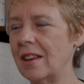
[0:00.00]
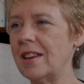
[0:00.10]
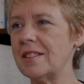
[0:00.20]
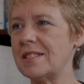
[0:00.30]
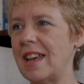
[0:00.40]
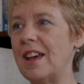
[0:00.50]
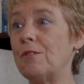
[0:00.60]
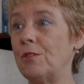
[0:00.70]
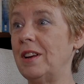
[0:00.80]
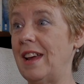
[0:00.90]
Yes,
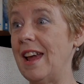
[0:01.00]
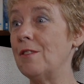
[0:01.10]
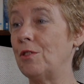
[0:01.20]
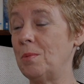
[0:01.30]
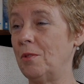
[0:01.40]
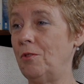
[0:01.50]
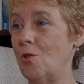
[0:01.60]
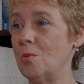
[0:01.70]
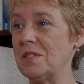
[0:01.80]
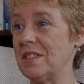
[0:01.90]
every
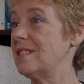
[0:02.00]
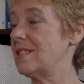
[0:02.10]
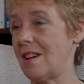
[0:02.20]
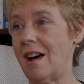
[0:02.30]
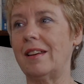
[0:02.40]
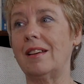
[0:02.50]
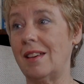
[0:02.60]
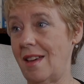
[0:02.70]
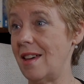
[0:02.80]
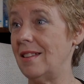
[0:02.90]
performance is starting
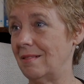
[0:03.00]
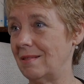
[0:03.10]
again,